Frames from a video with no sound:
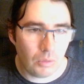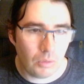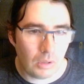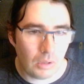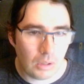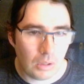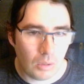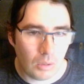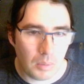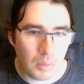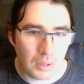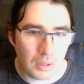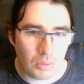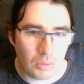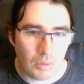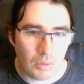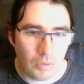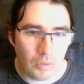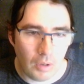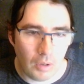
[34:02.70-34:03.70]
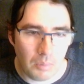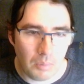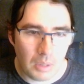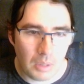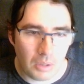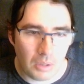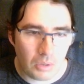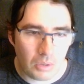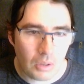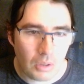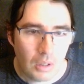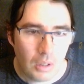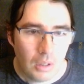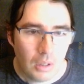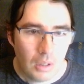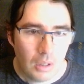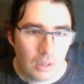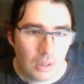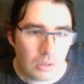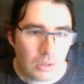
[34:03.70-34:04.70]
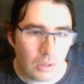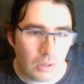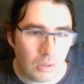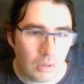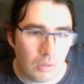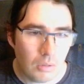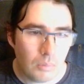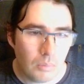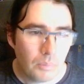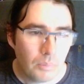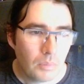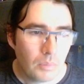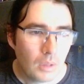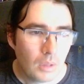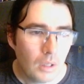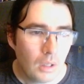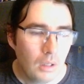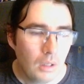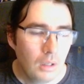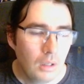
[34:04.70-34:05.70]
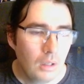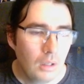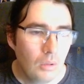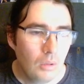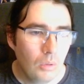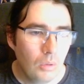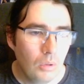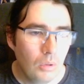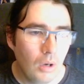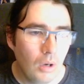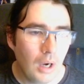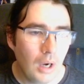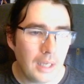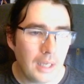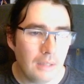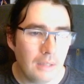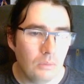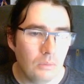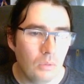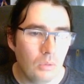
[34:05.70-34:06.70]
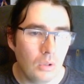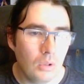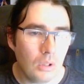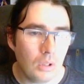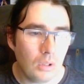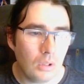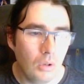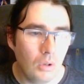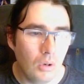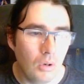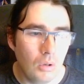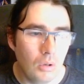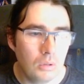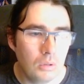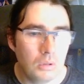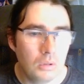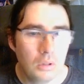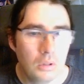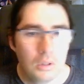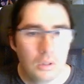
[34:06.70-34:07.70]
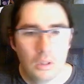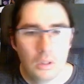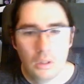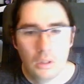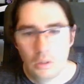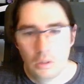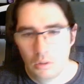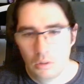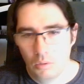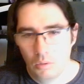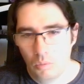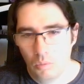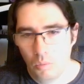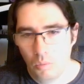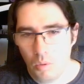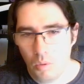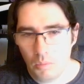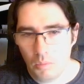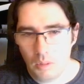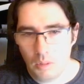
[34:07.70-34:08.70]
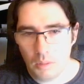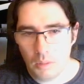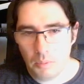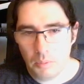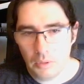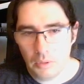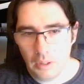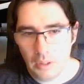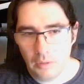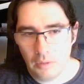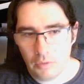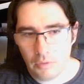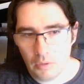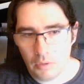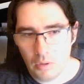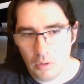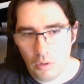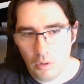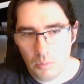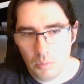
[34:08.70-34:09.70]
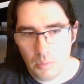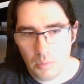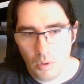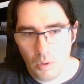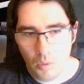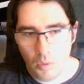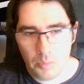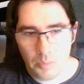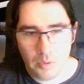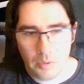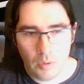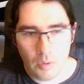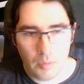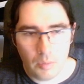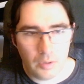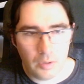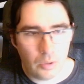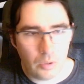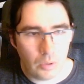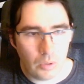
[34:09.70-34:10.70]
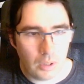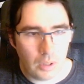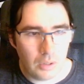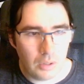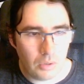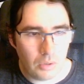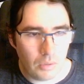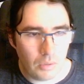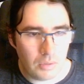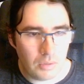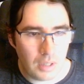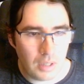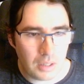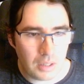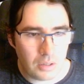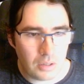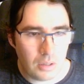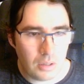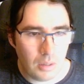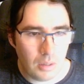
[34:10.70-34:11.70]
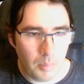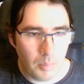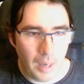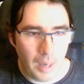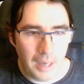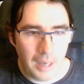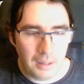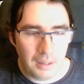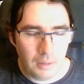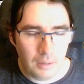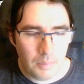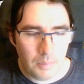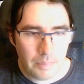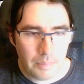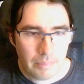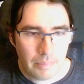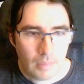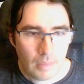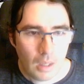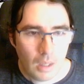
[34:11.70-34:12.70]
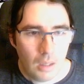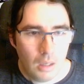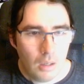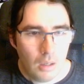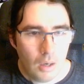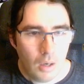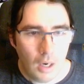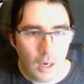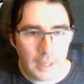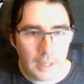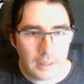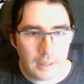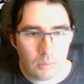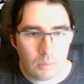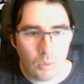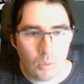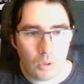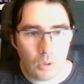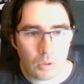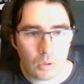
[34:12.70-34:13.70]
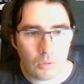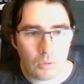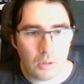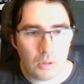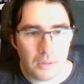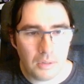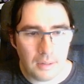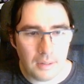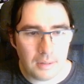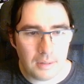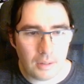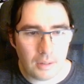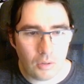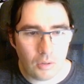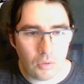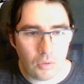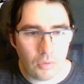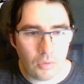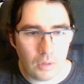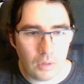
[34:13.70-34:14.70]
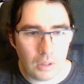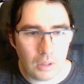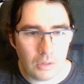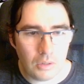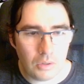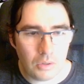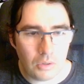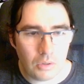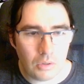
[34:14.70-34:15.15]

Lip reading: got about 25 minutes, so I can work on what we're going to put here for an observatory sort of section at the back. I can work on the details for this